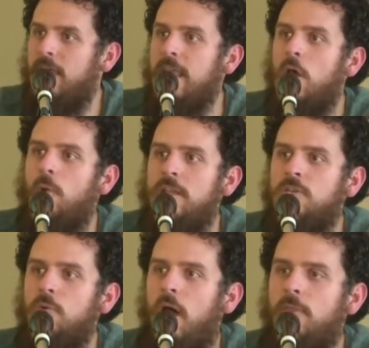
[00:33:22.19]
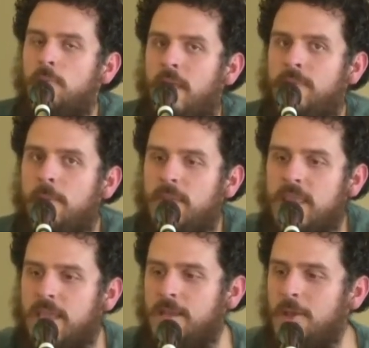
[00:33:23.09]
They go into other and they
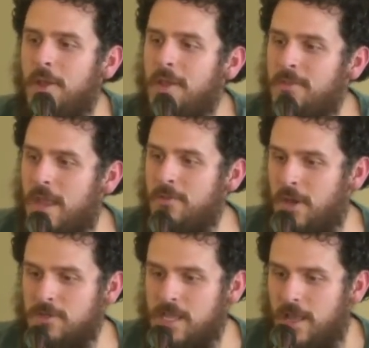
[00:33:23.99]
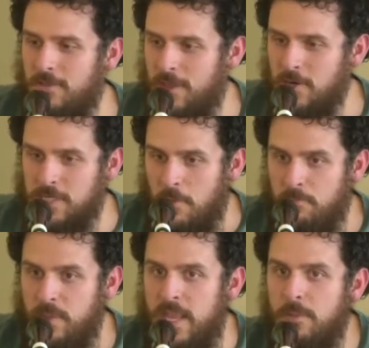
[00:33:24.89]
begin. They, there's a there's a
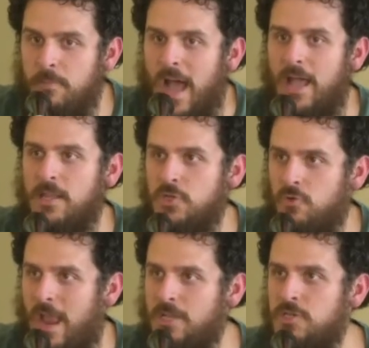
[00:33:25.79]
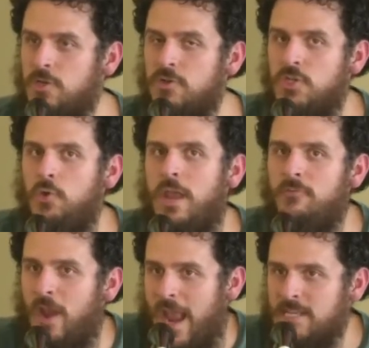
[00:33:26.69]
big pile of trash in yours. You
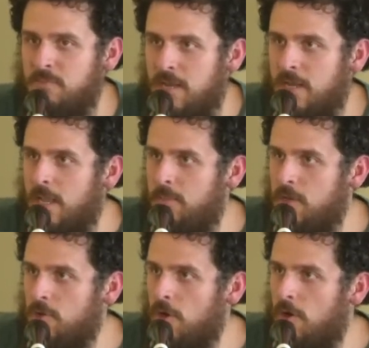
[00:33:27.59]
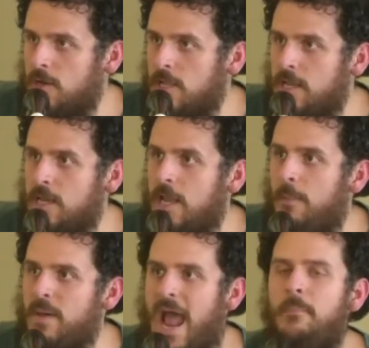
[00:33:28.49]
never asked me to come in your yard and clean it
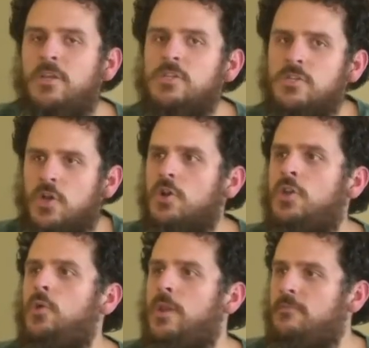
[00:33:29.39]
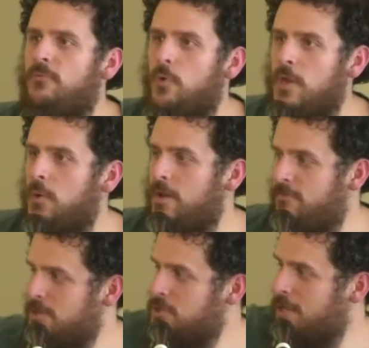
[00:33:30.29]
up, but I'm just going to start doing it for you. And
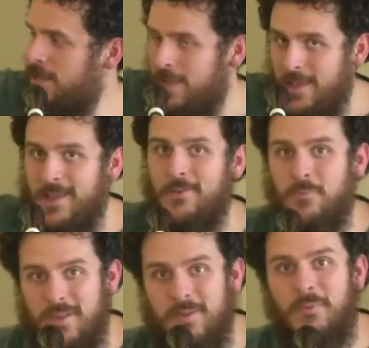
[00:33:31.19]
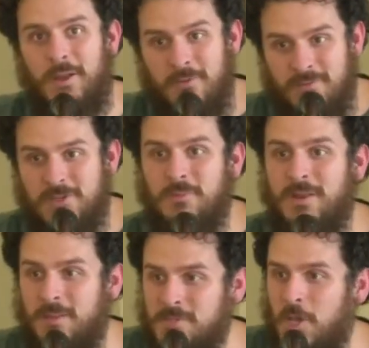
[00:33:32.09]
eventually, in what eventually
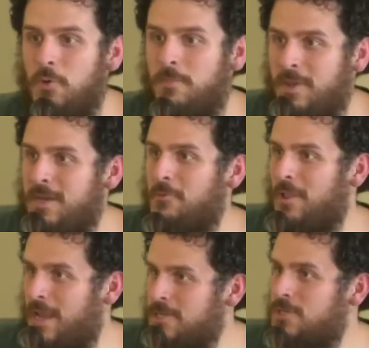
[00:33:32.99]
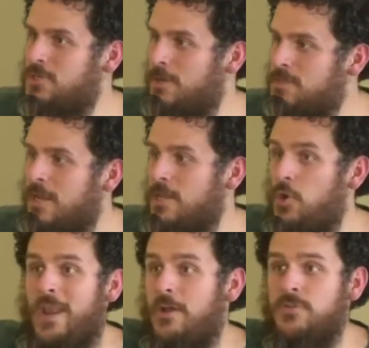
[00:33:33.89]
becomes codependent relationships,
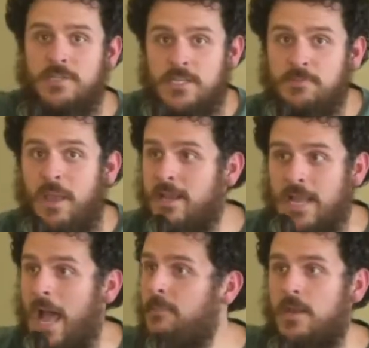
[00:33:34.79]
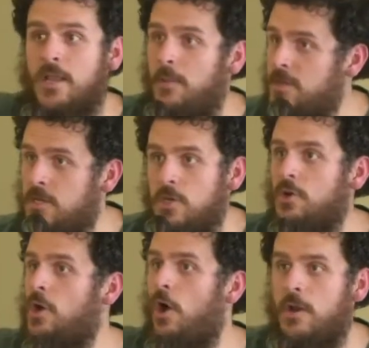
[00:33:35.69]
you now just expect I'm going to come into
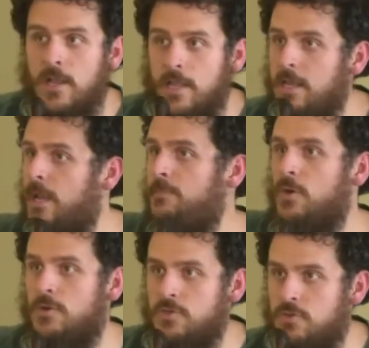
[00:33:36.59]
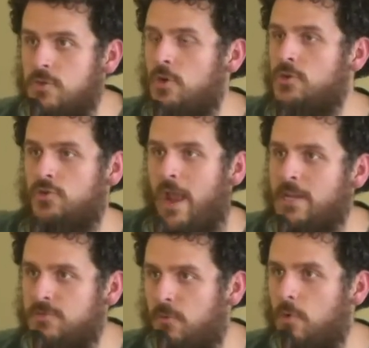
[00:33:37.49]
your yard and clean up so, your your
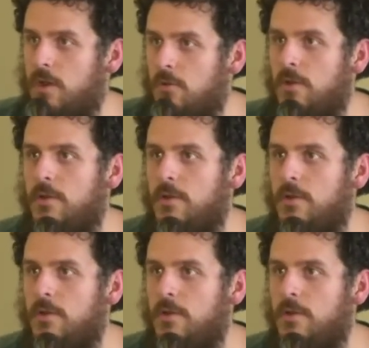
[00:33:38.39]
trash for you.